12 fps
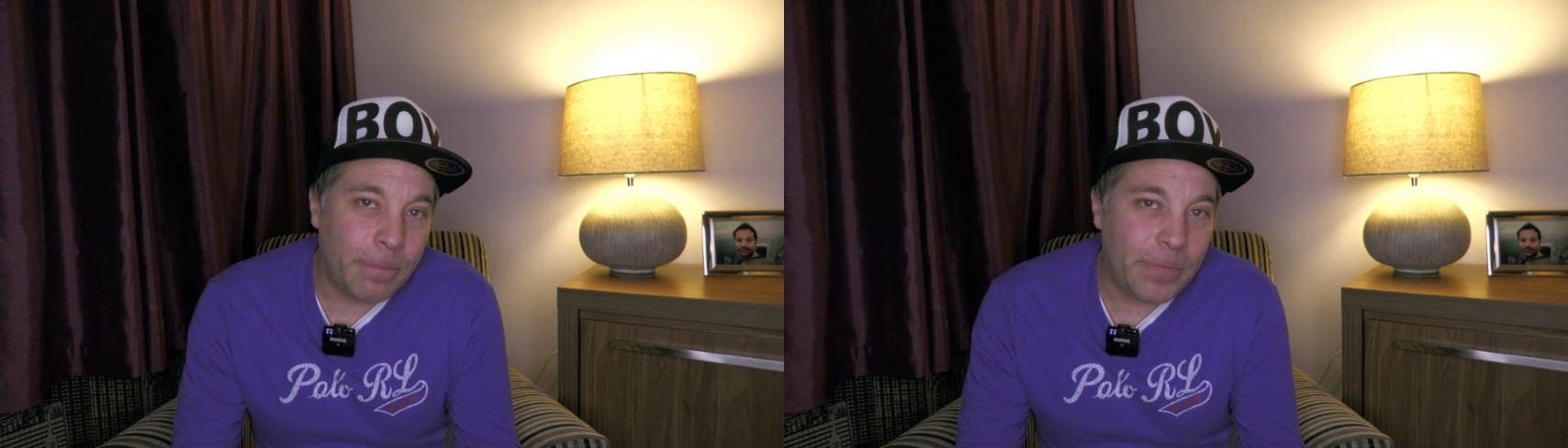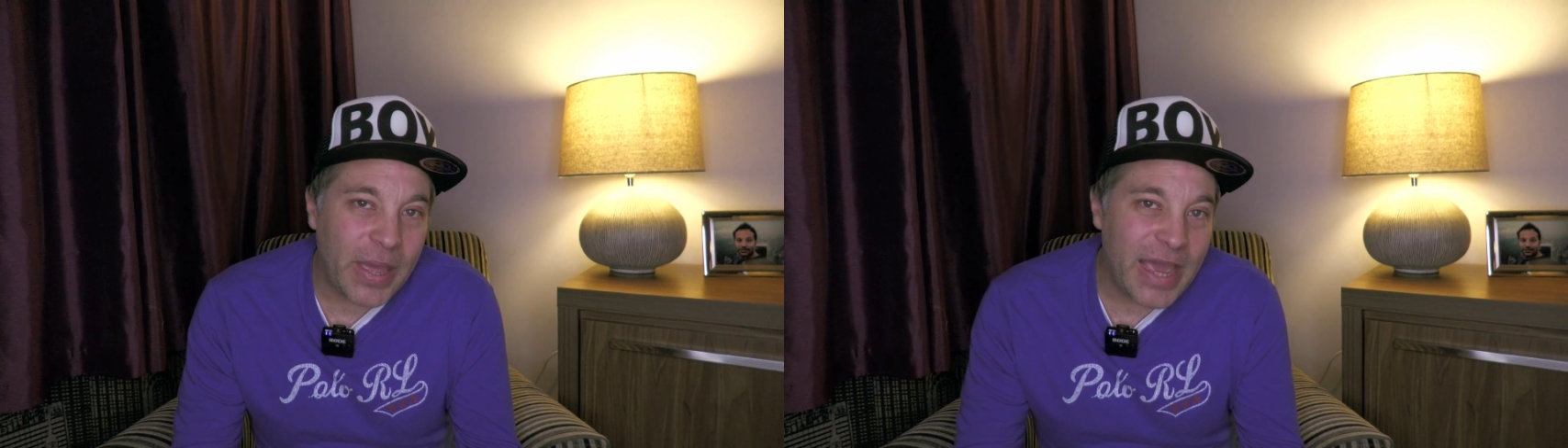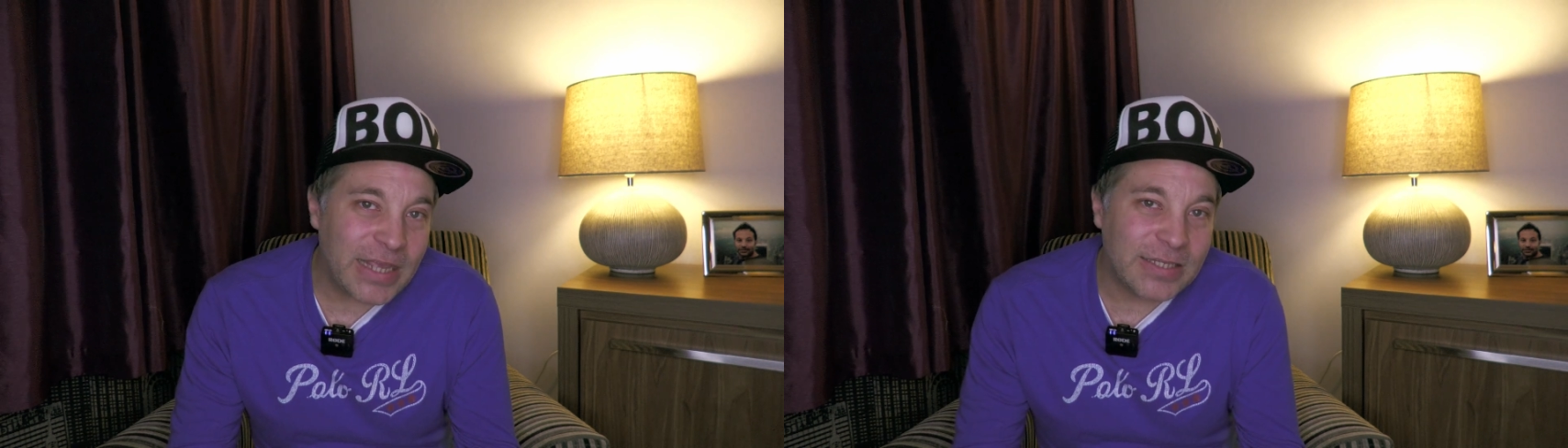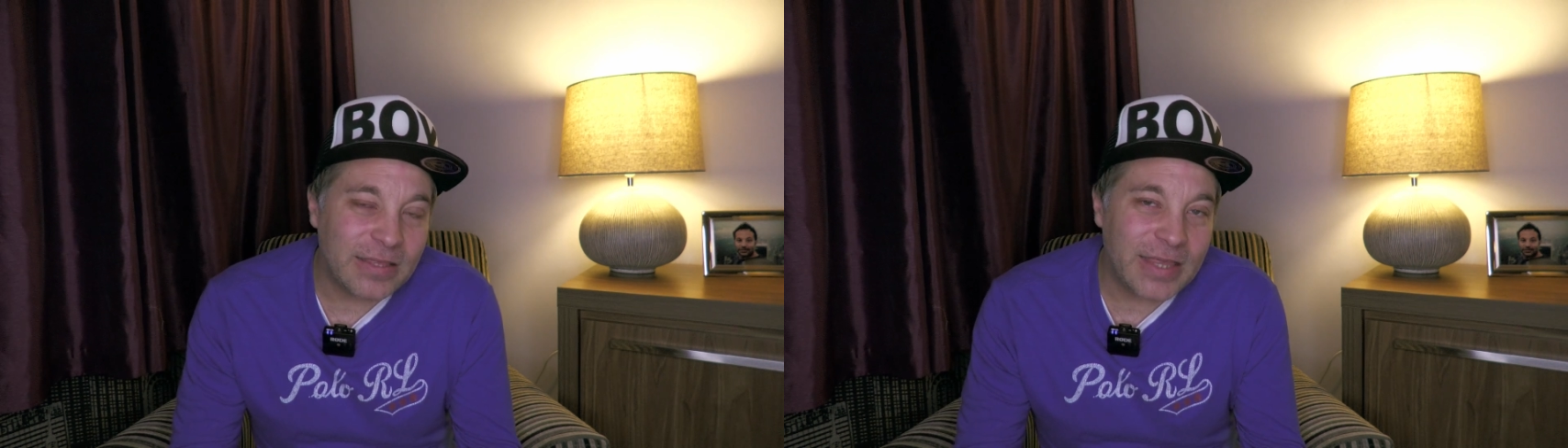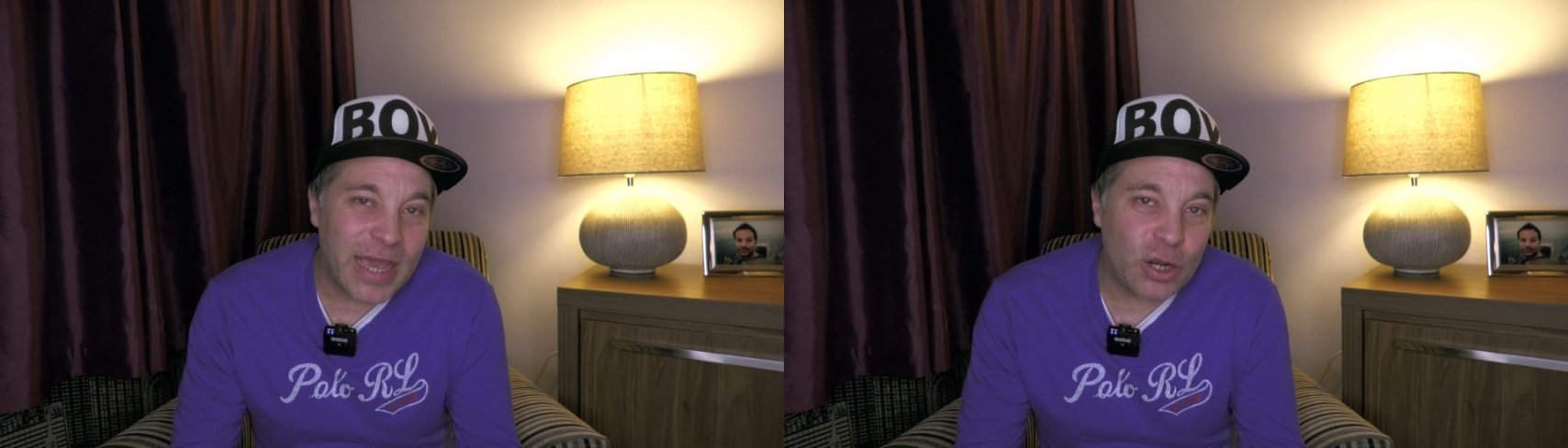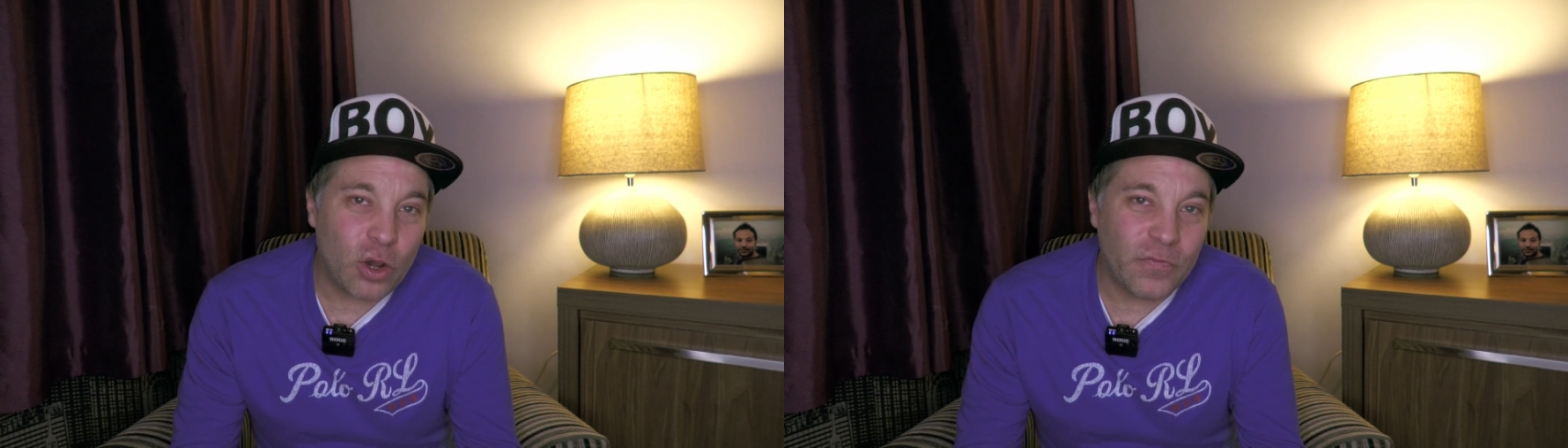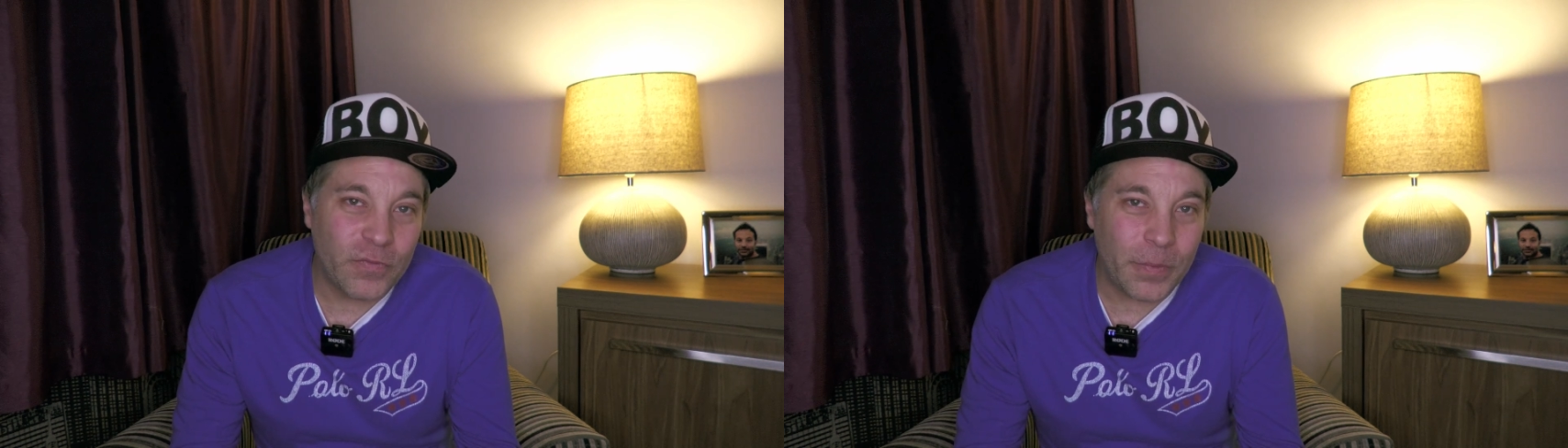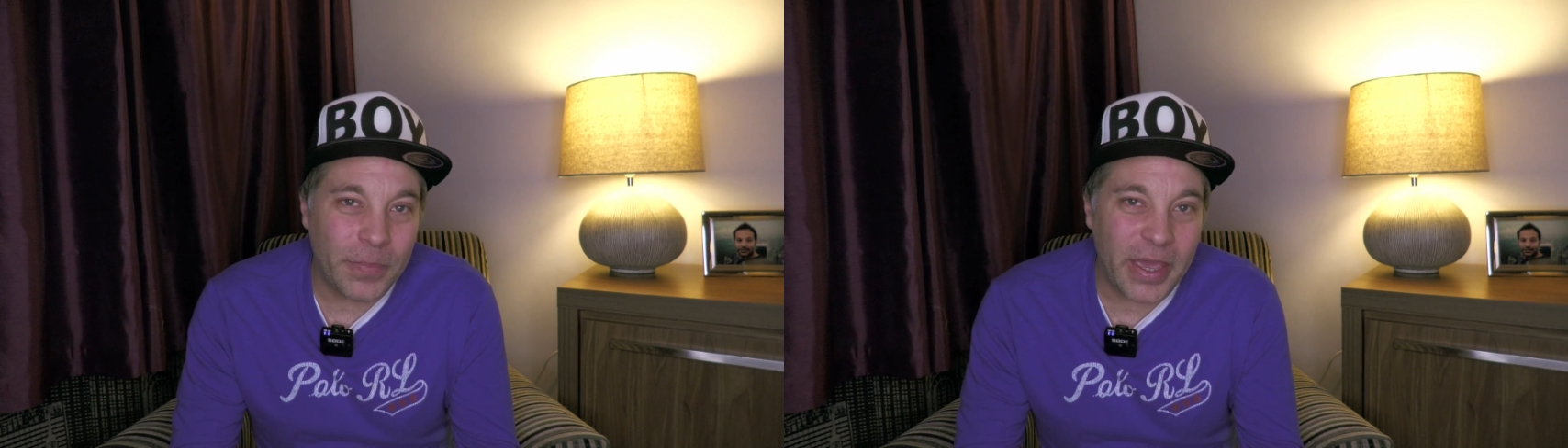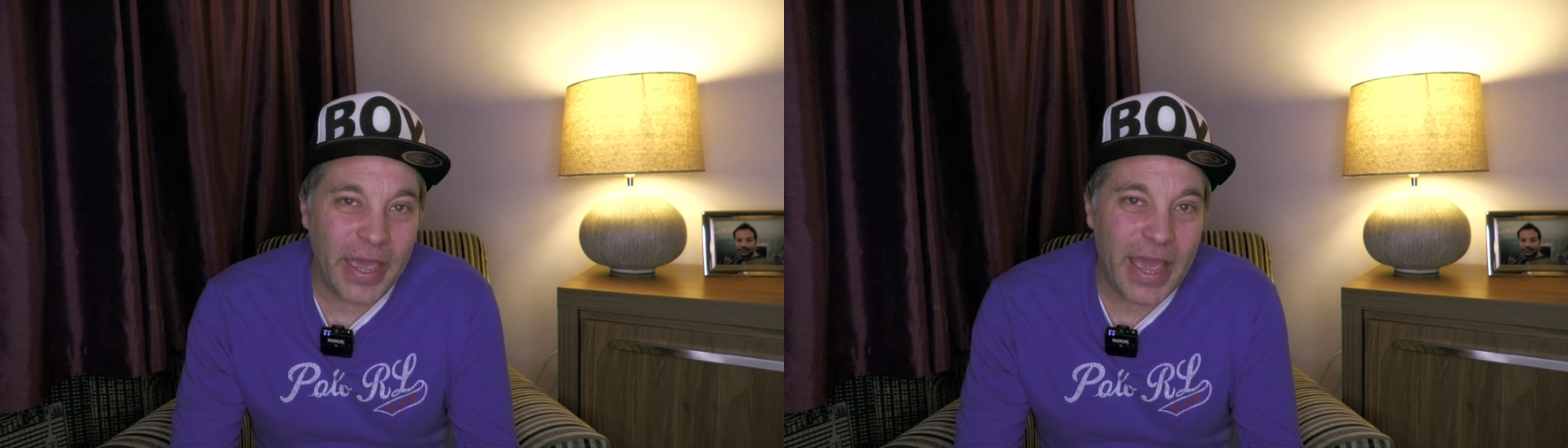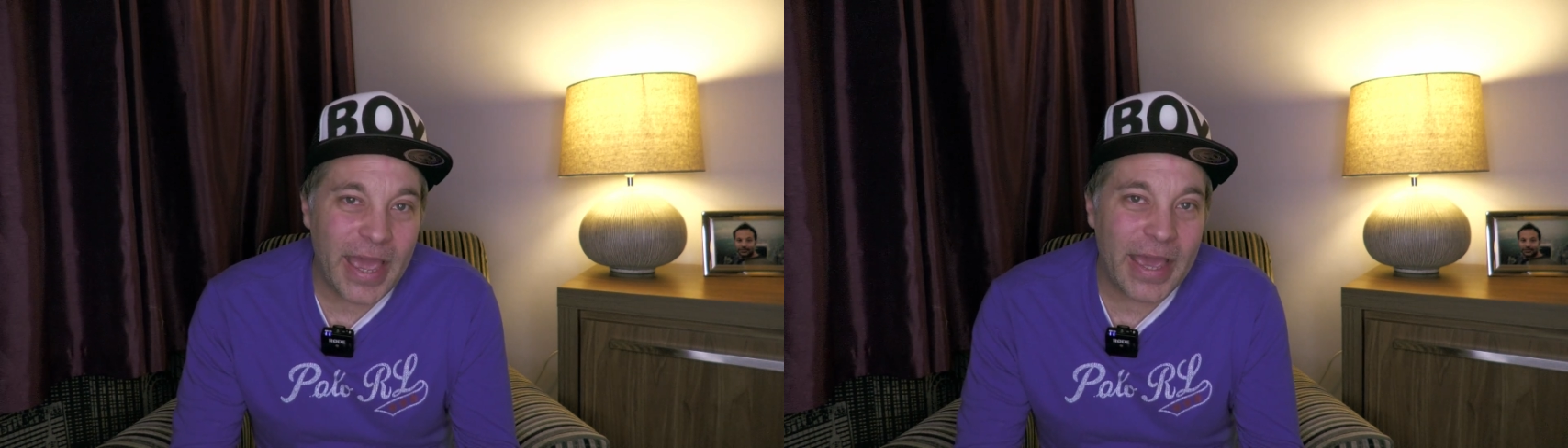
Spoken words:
backed that off a bit.